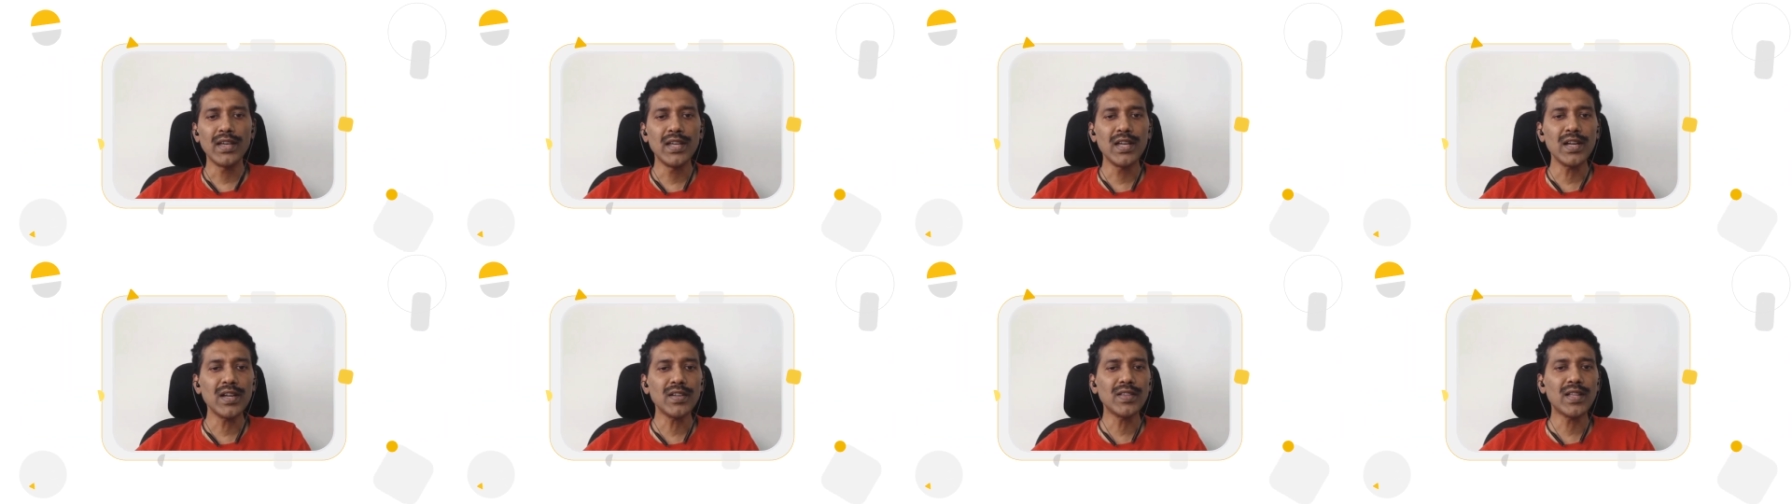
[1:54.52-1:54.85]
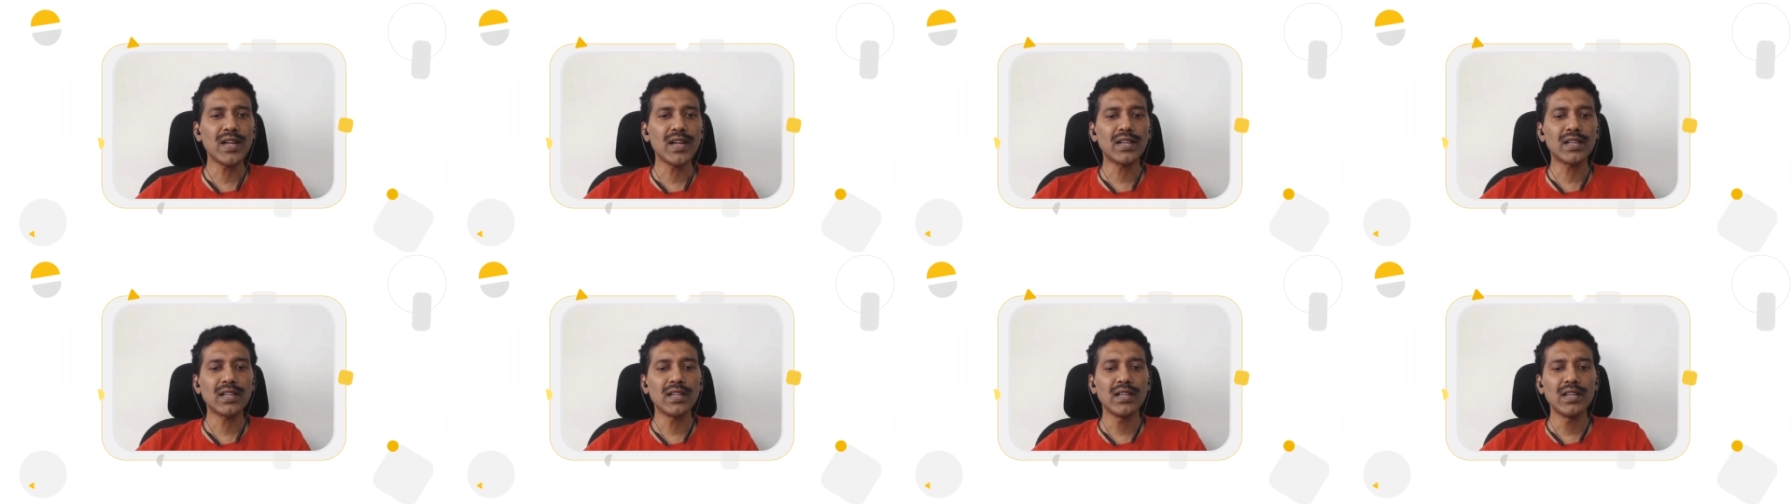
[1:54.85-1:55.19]
I hear
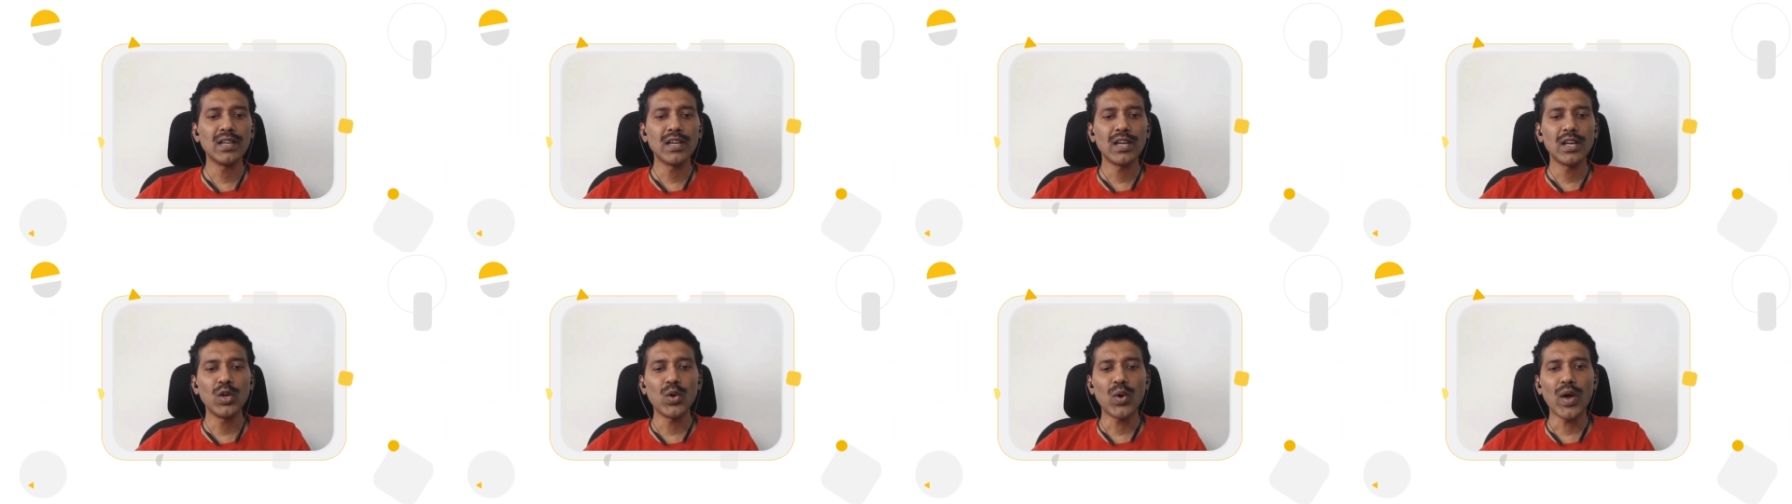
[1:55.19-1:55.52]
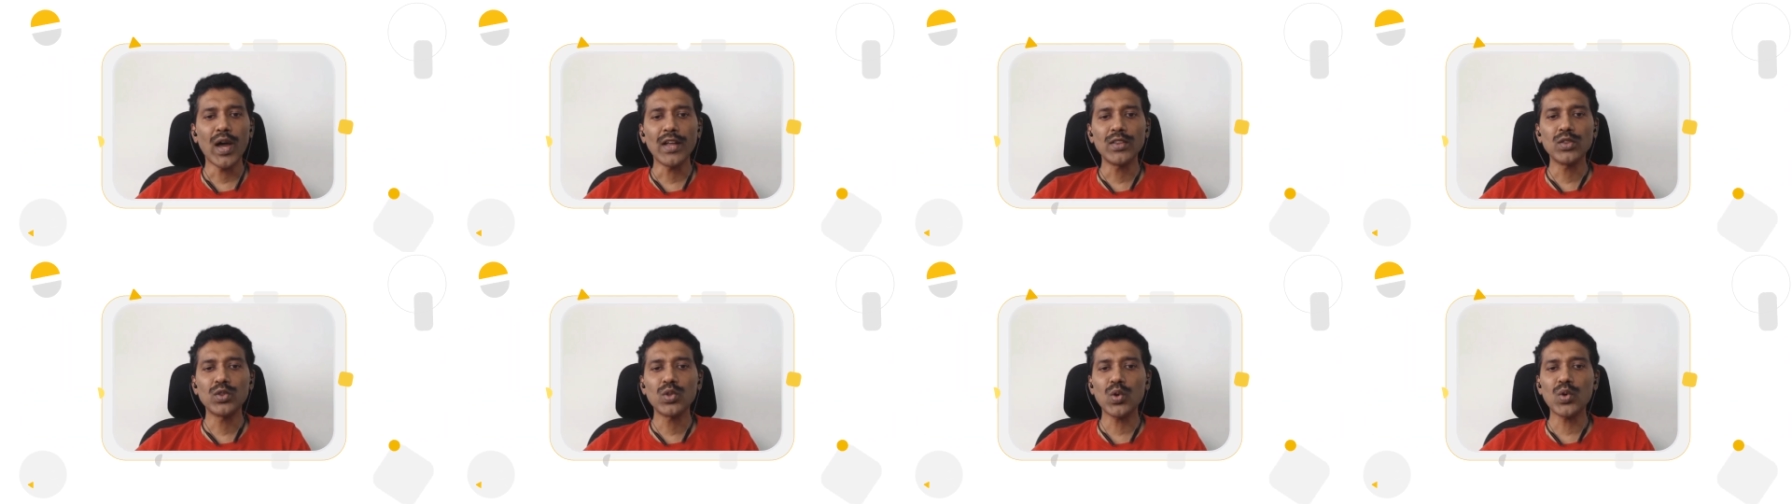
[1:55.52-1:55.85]
that you know
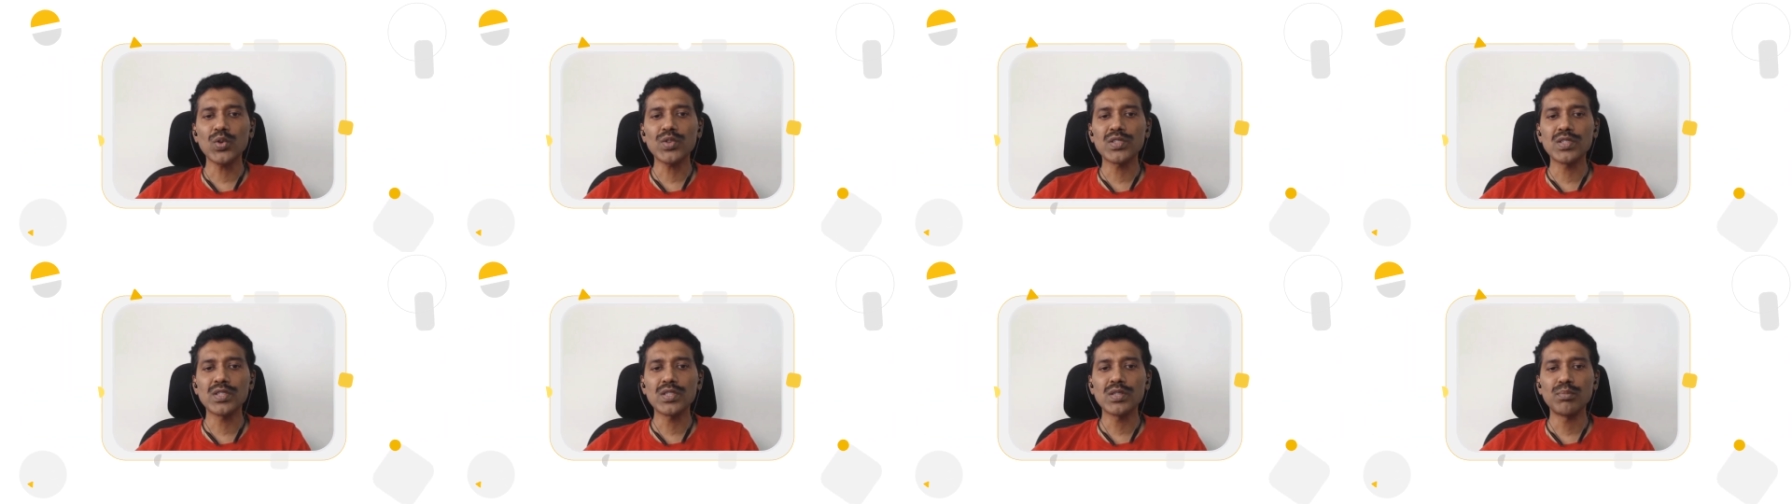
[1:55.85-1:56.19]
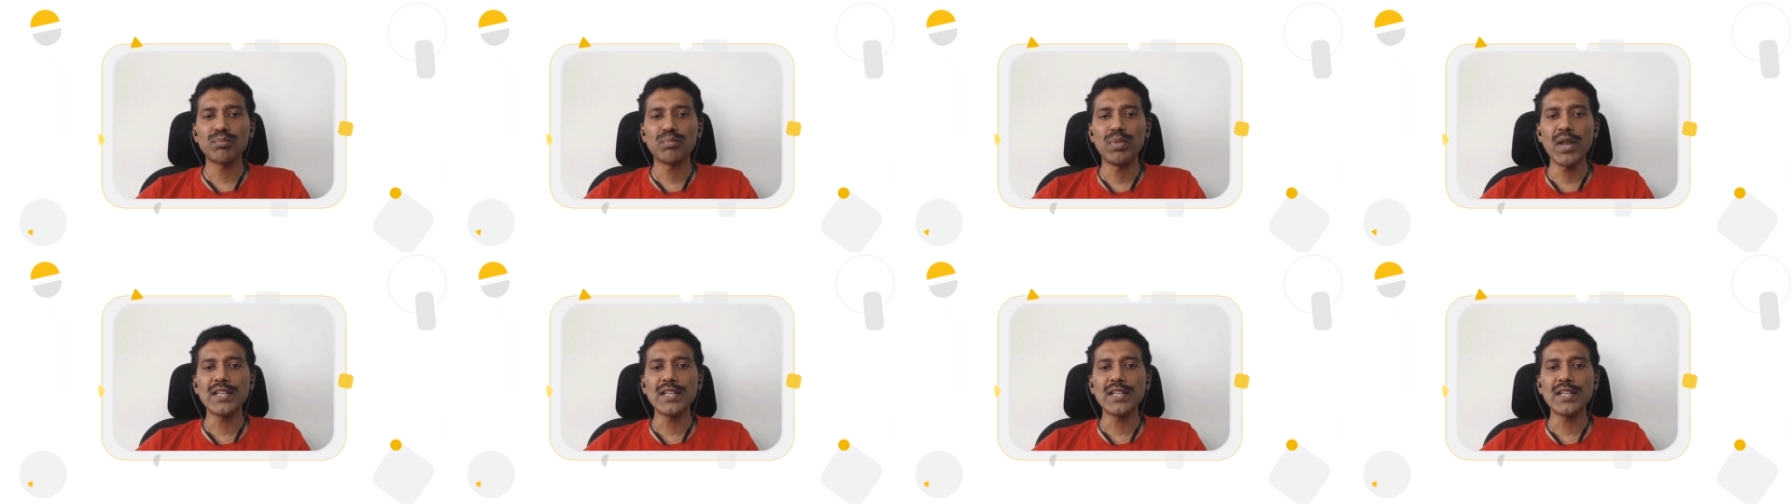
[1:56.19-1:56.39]
Anthos